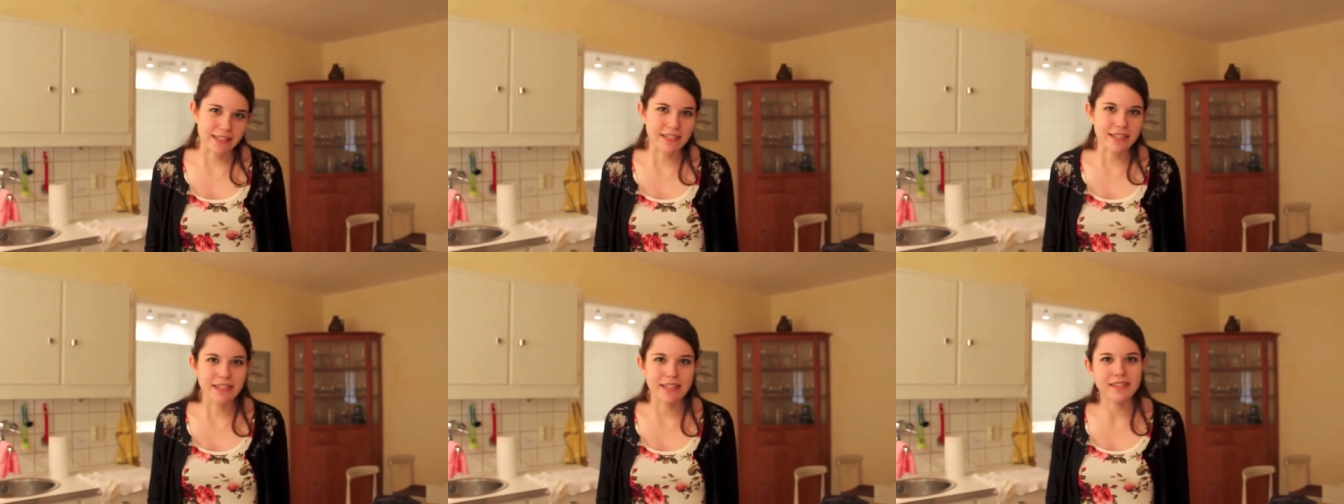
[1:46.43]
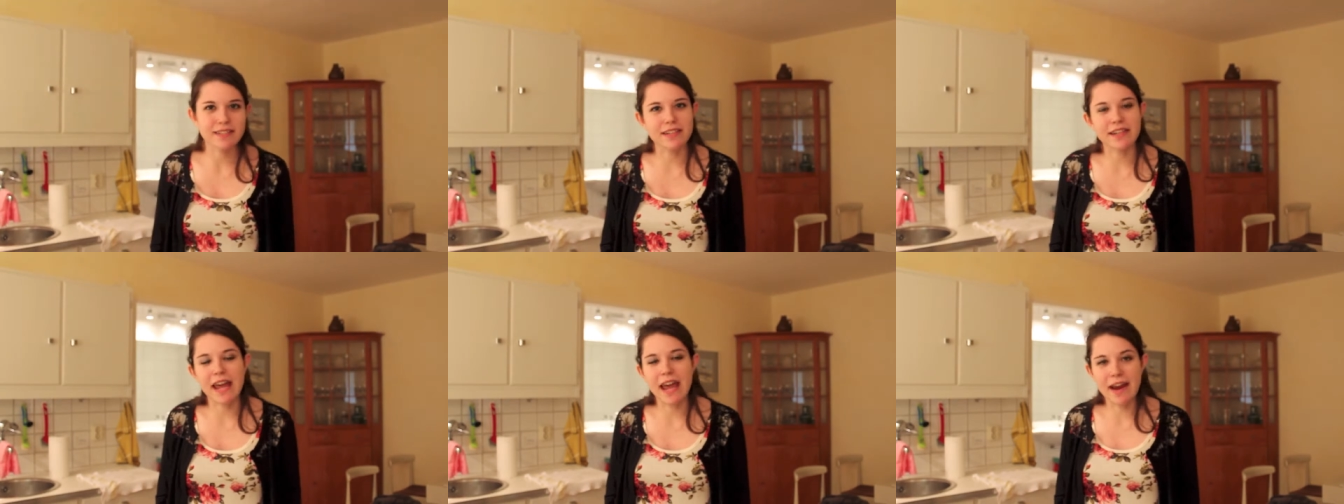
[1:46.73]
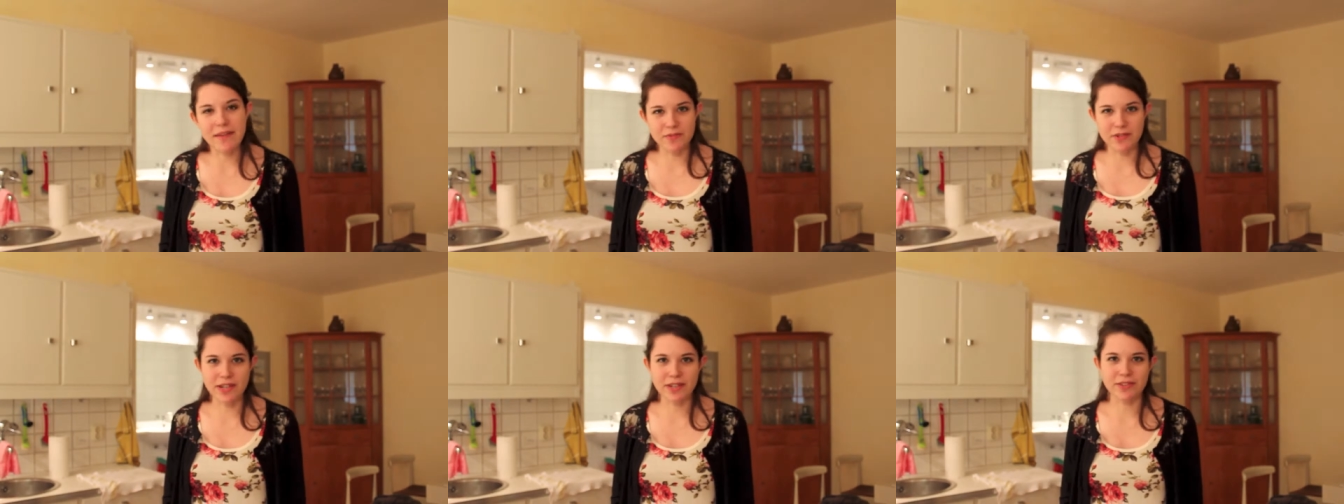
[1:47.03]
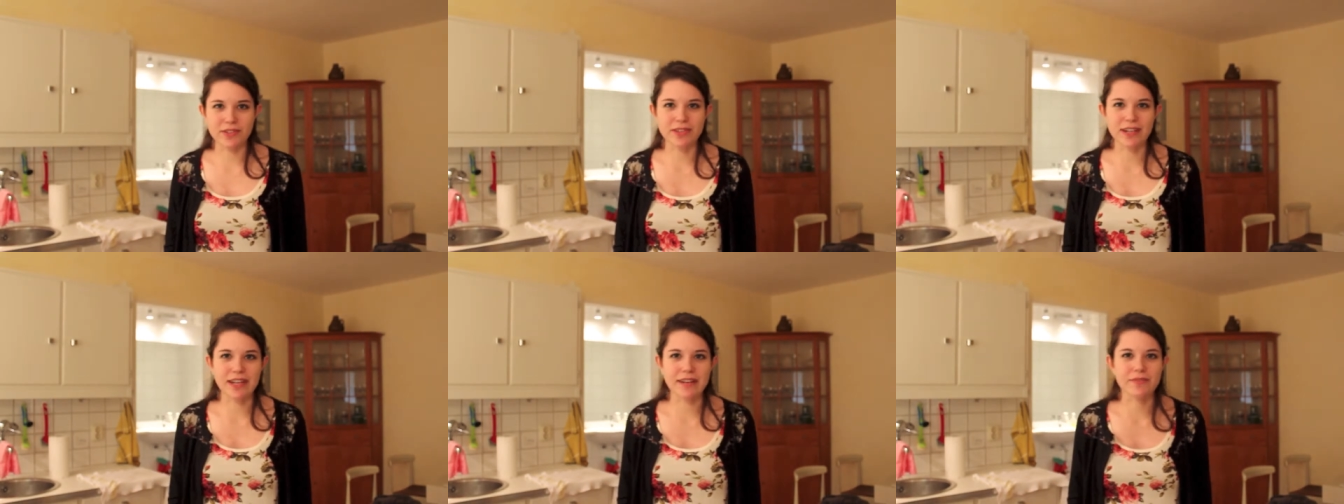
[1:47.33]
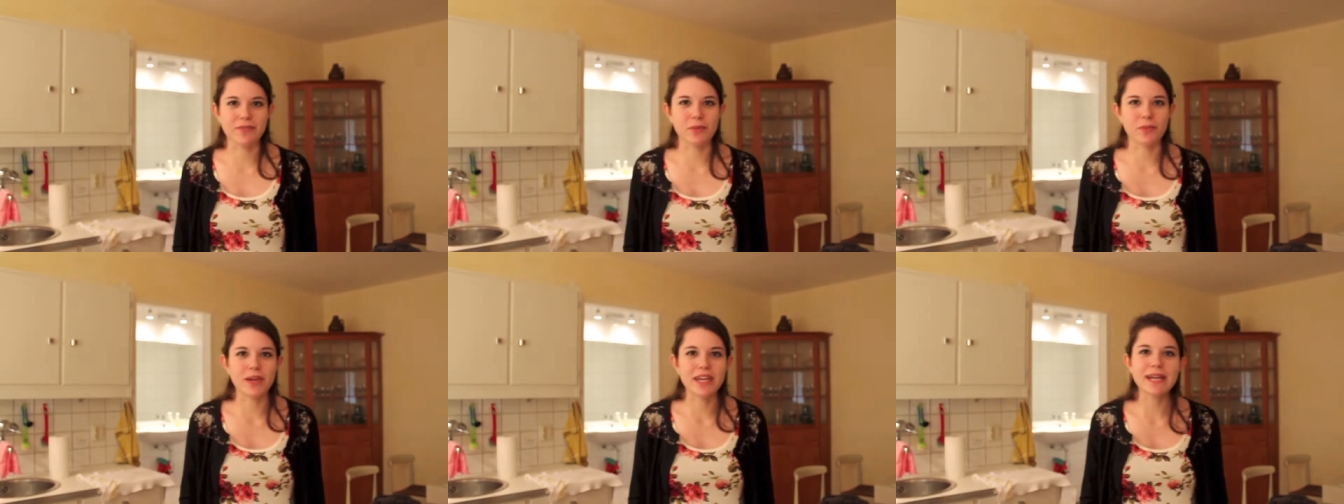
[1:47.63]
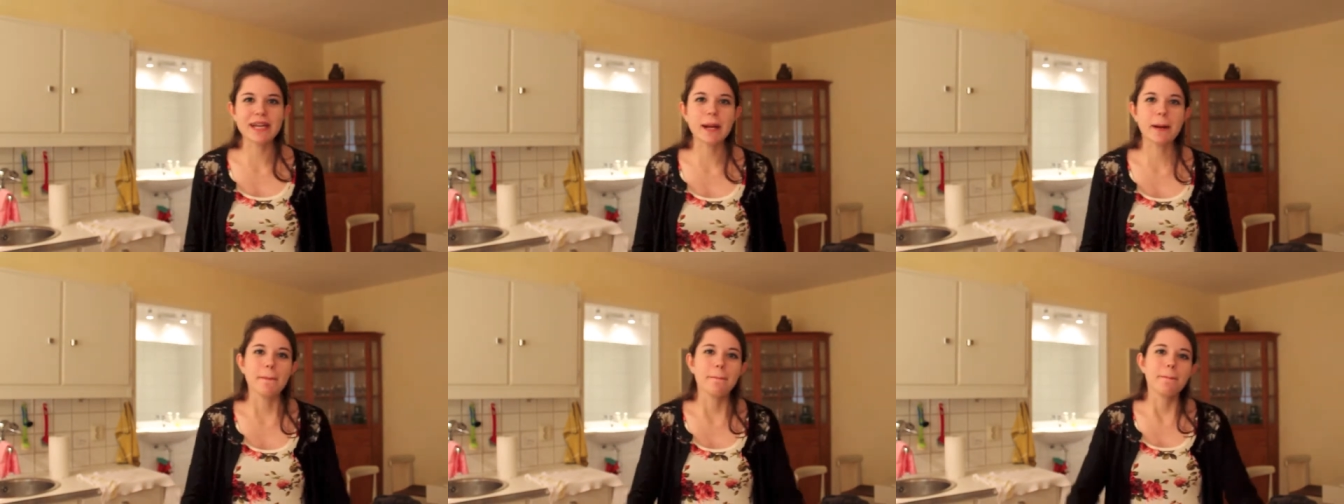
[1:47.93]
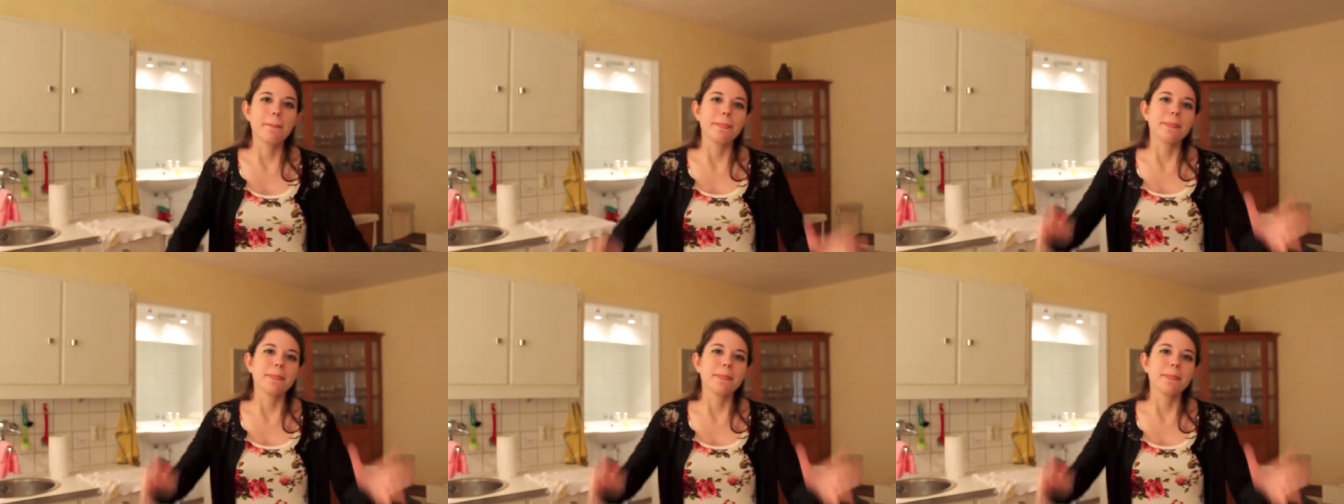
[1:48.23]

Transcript: and it does on every other day of the week.